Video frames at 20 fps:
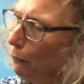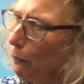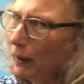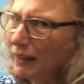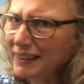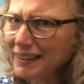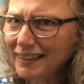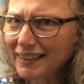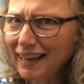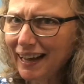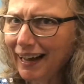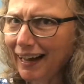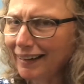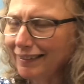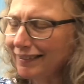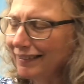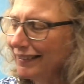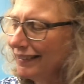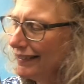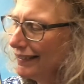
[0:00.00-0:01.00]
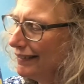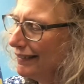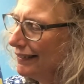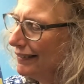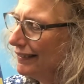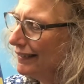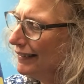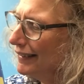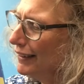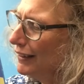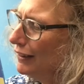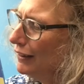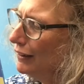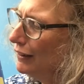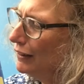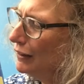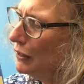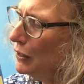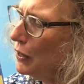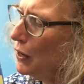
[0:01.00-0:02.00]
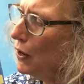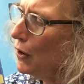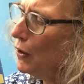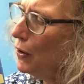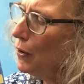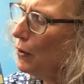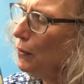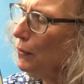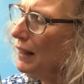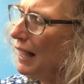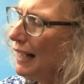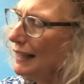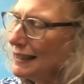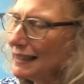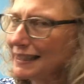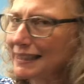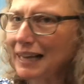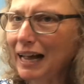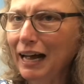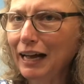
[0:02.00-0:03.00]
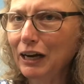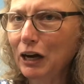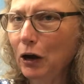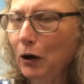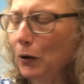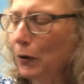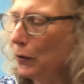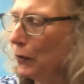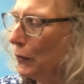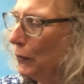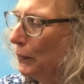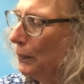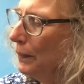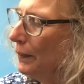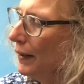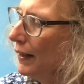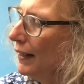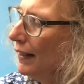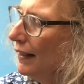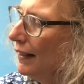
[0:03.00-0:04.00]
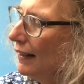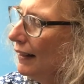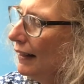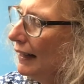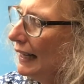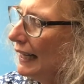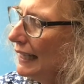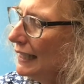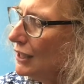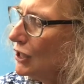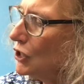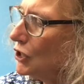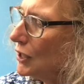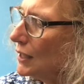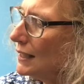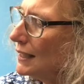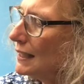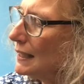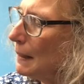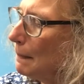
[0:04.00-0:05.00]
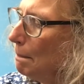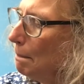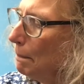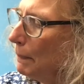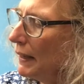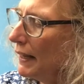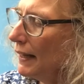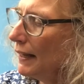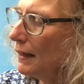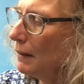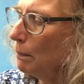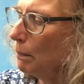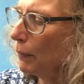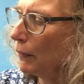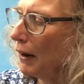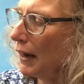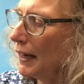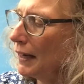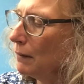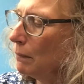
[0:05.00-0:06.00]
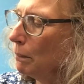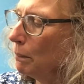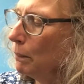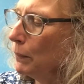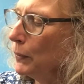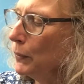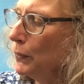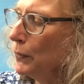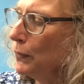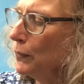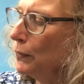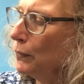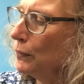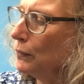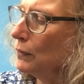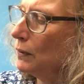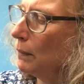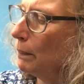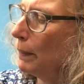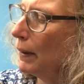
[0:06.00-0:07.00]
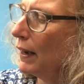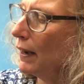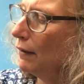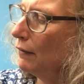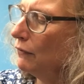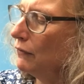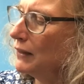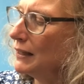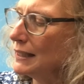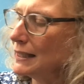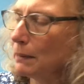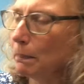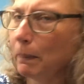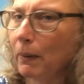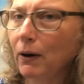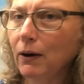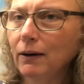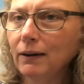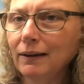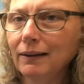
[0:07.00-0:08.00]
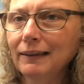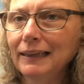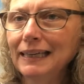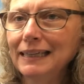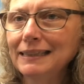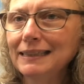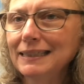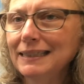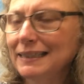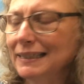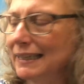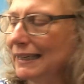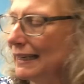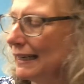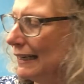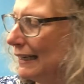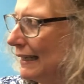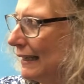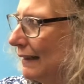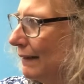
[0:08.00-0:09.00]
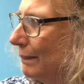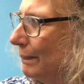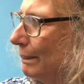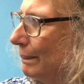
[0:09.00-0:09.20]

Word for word: What's that? No, that's not home. It's just the big bright moon above the sparkling sea.